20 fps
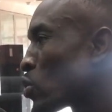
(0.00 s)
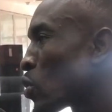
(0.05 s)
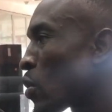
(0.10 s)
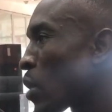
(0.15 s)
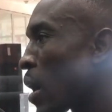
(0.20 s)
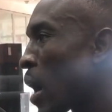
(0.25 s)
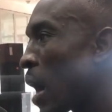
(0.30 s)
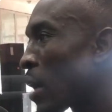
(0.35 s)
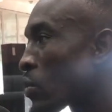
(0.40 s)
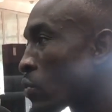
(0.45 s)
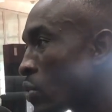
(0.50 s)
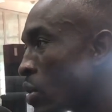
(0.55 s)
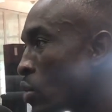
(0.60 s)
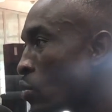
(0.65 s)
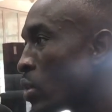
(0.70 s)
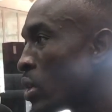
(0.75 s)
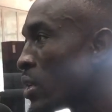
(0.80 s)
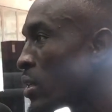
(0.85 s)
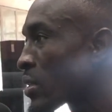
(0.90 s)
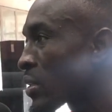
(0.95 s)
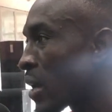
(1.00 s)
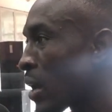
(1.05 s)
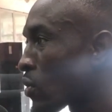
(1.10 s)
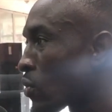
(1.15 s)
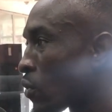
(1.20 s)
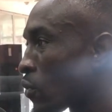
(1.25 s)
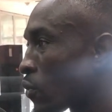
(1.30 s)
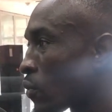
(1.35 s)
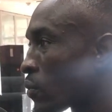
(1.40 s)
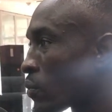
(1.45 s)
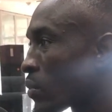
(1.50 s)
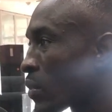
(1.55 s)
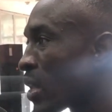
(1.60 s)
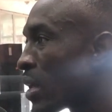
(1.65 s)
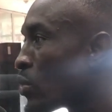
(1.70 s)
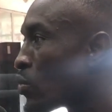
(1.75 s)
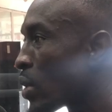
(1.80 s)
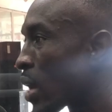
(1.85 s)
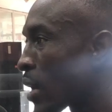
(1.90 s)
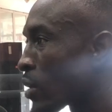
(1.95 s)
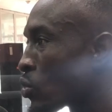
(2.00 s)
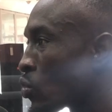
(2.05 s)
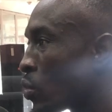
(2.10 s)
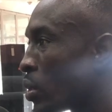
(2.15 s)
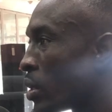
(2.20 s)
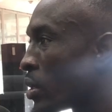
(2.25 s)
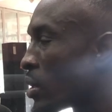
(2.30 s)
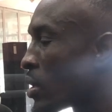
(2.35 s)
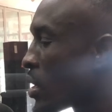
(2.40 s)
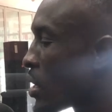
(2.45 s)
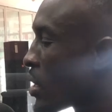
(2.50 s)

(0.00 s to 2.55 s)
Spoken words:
not agree with this kind of thing we are doing.